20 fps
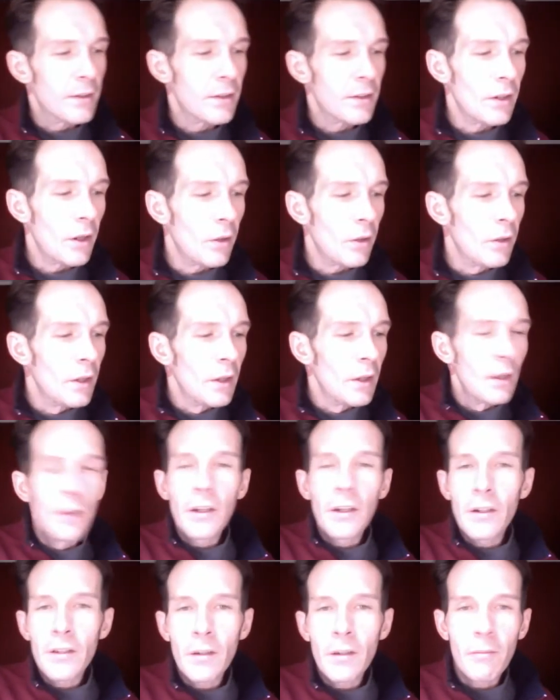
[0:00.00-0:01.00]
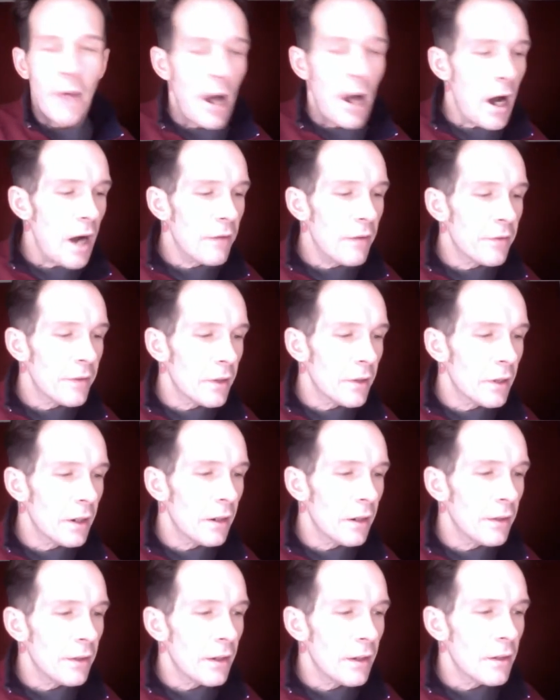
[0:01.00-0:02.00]
So there's
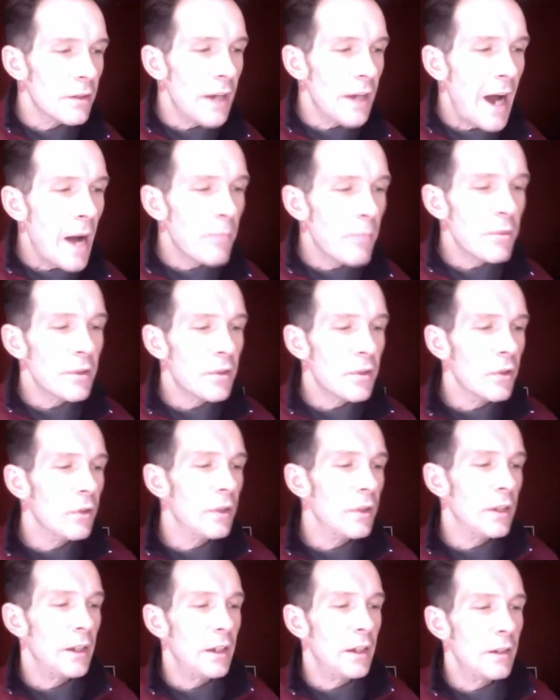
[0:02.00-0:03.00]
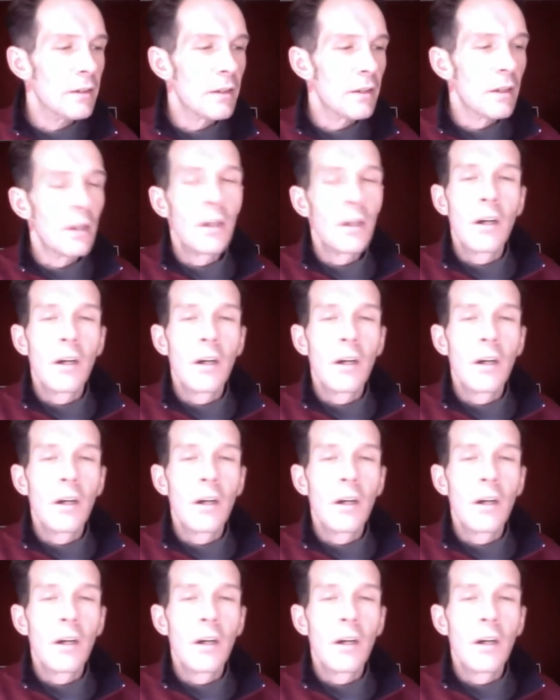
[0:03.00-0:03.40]
opportunities